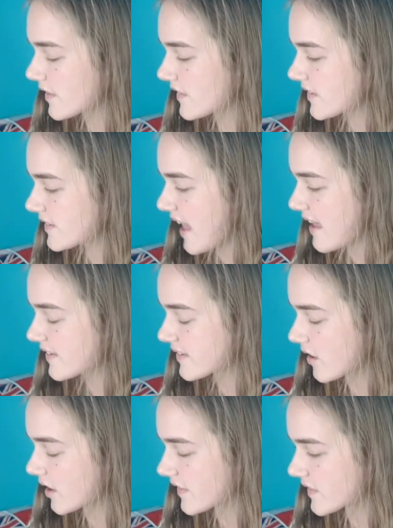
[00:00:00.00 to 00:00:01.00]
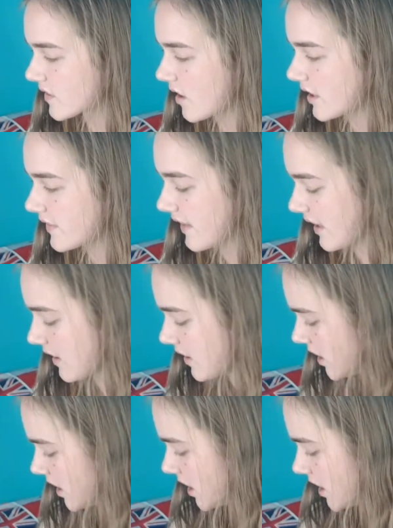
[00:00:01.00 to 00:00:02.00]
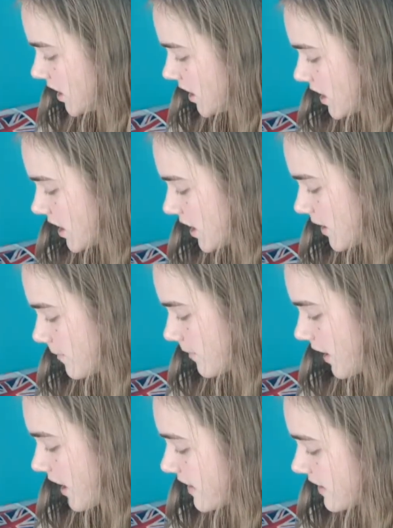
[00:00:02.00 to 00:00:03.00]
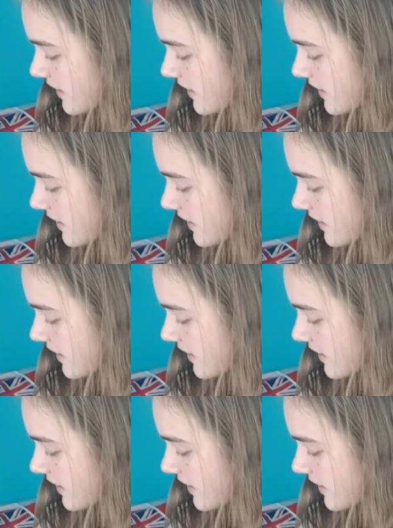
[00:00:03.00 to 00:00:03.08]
sets either side there. And then